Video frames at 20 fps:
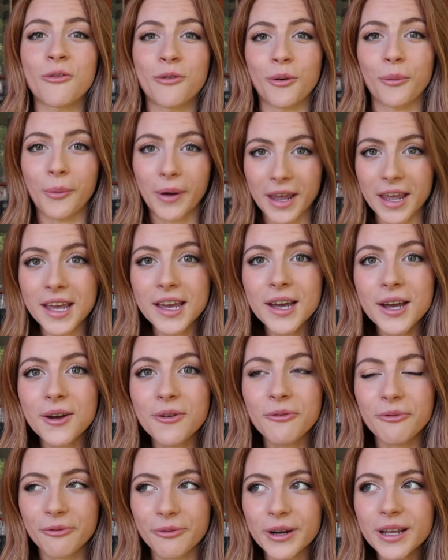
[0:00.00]
overweight
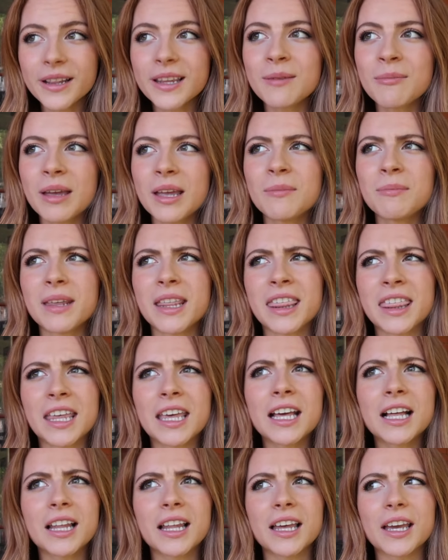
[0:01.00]
really made me
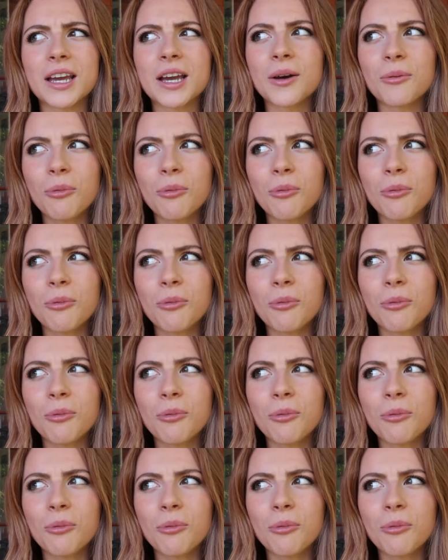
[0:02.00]
think like,